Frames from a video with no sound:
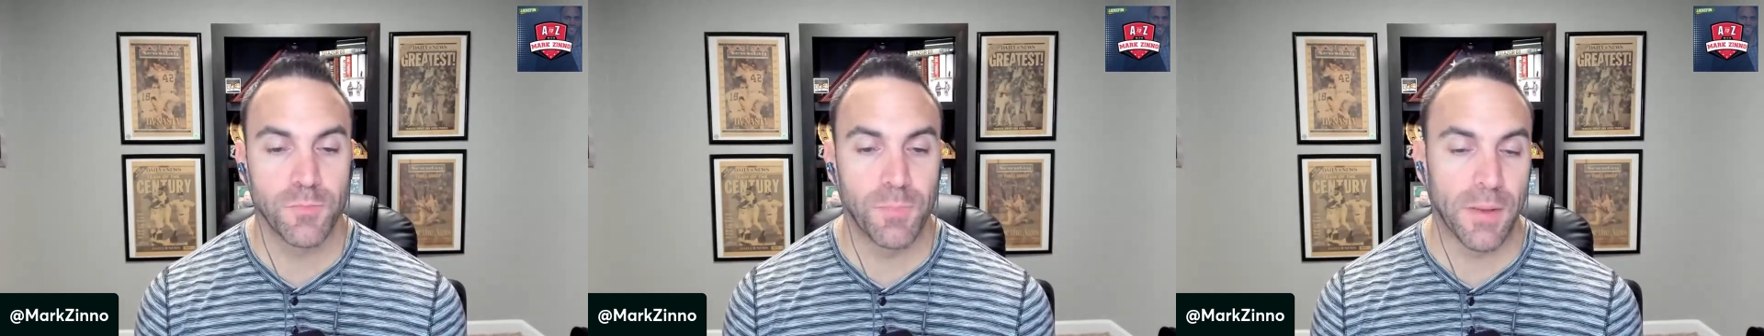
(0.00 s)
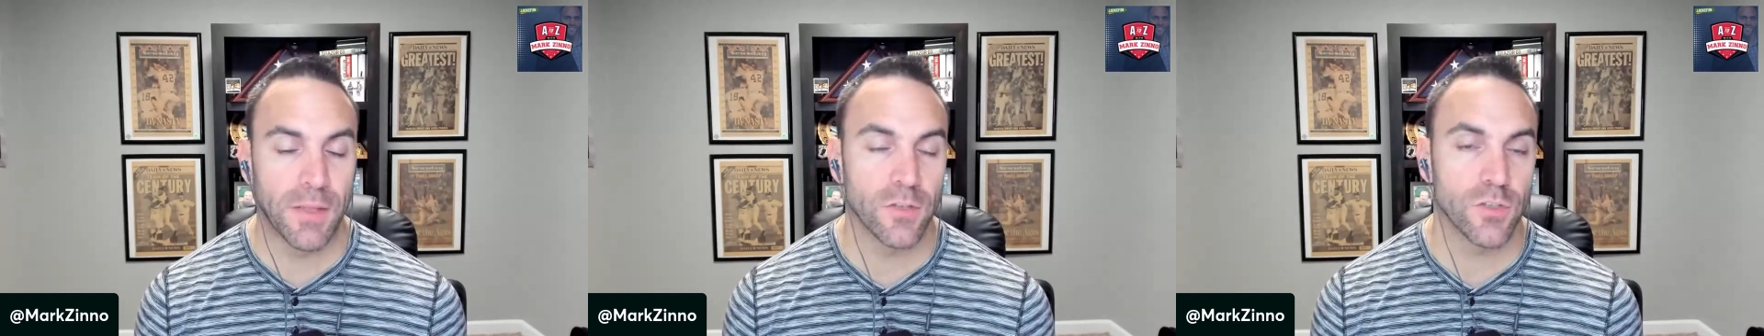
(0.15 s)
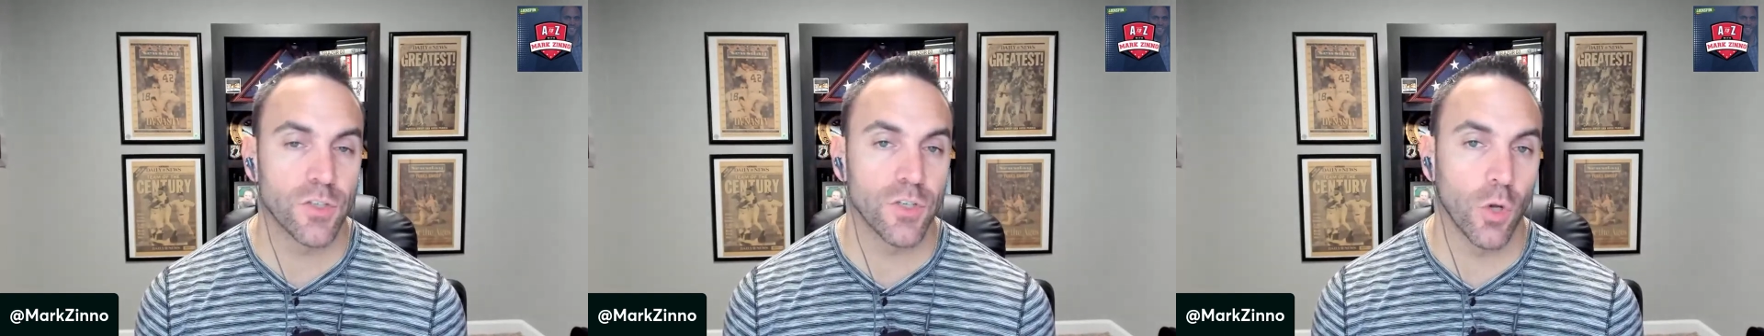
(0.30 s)

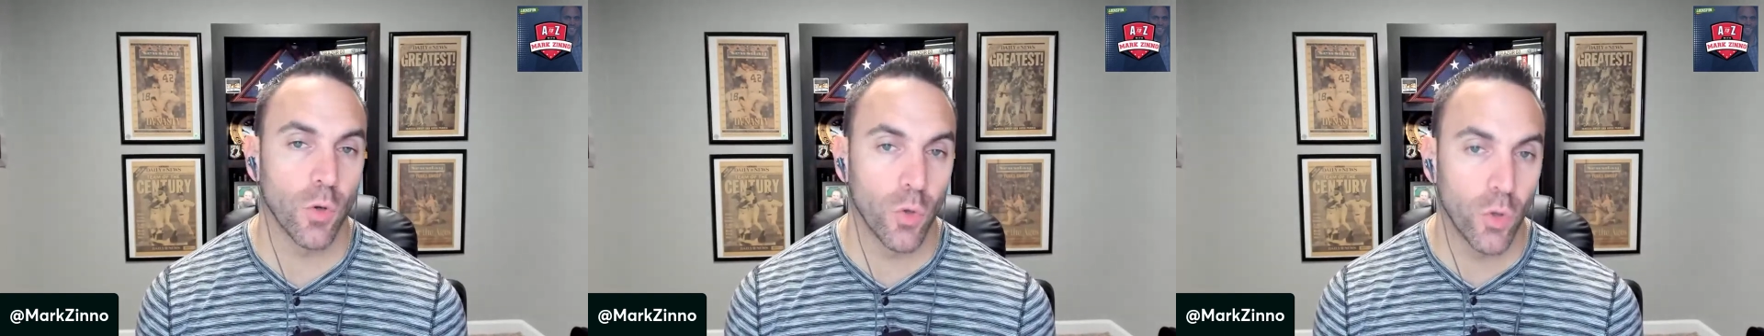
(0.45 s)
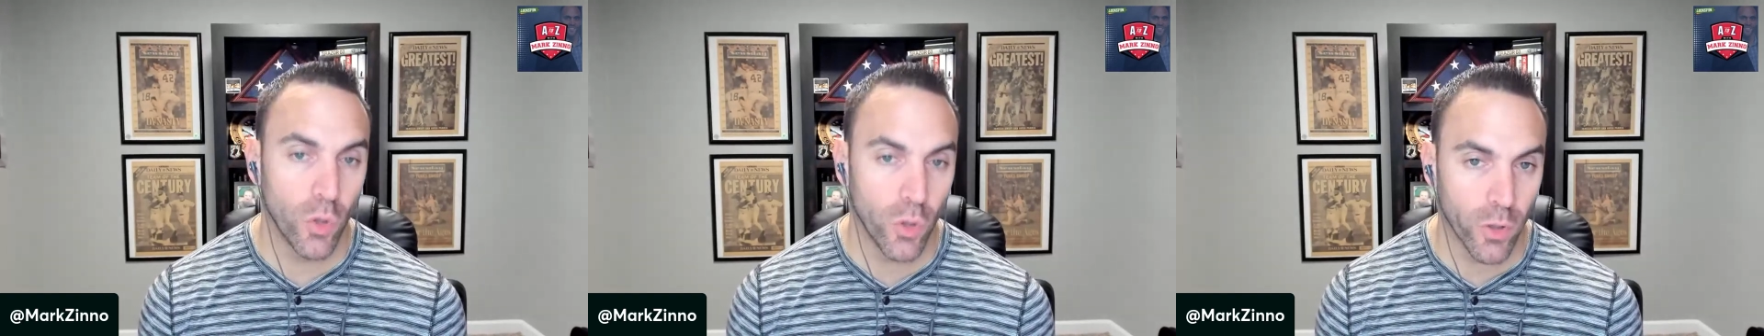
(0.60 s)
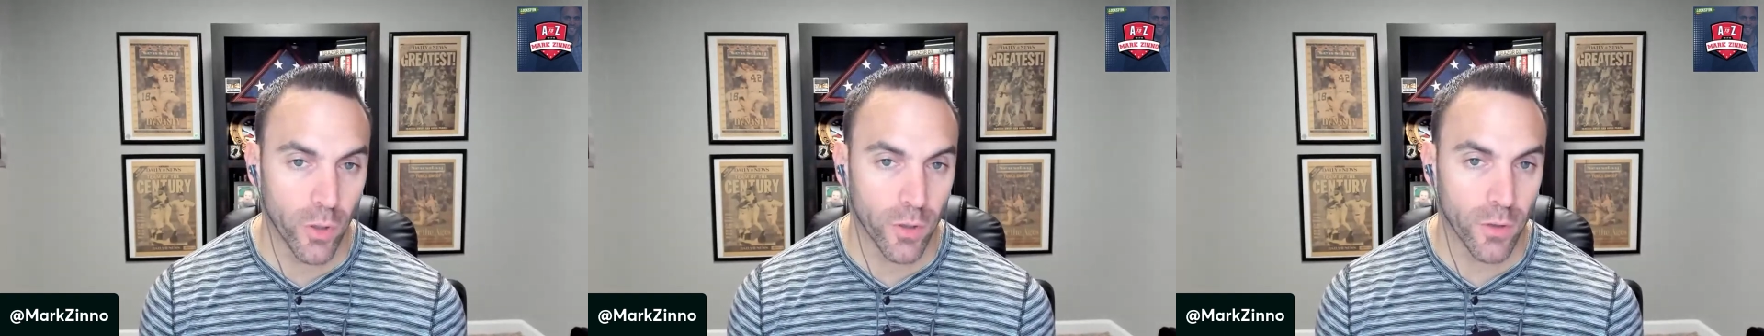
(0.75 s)
been so
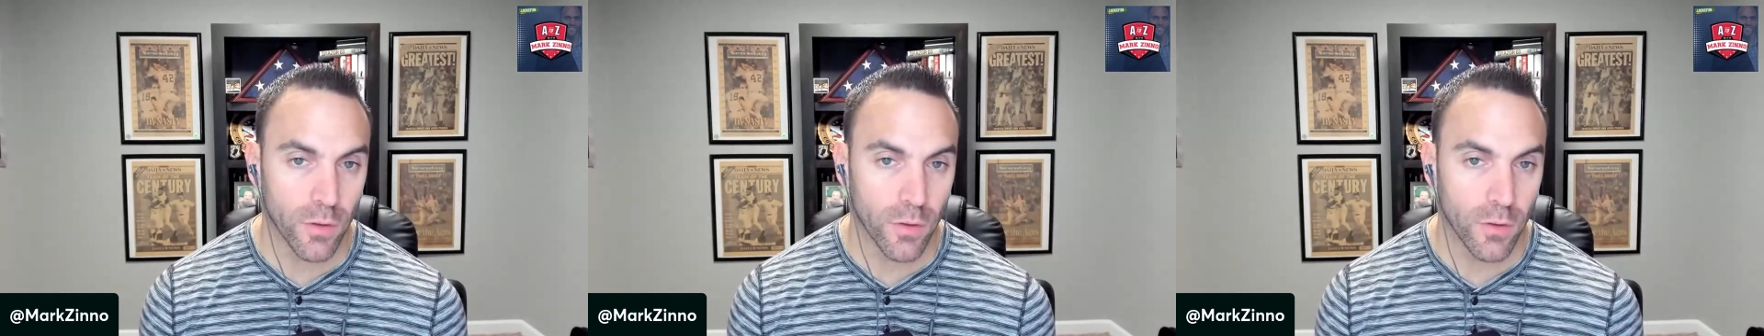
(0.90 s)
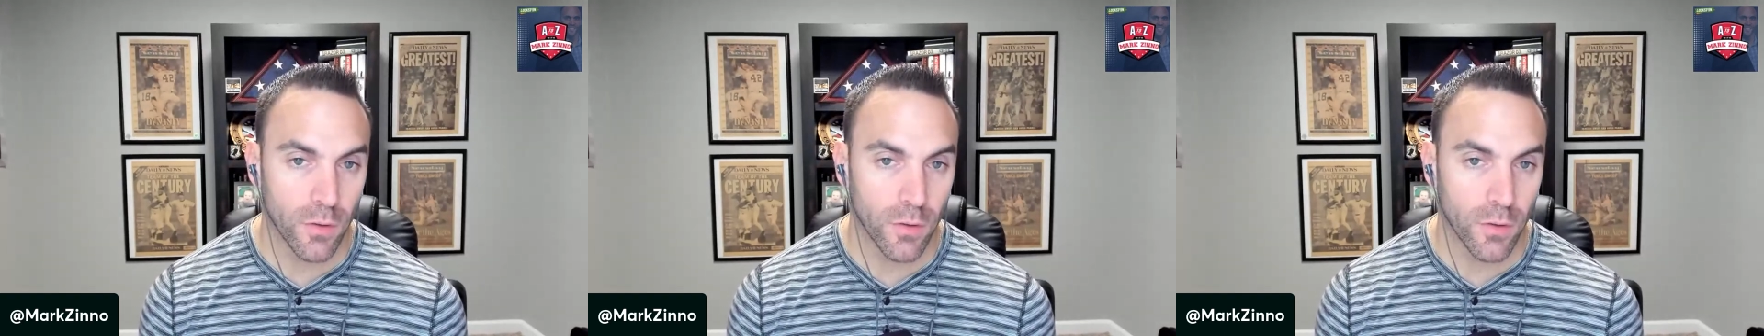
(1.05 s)
good.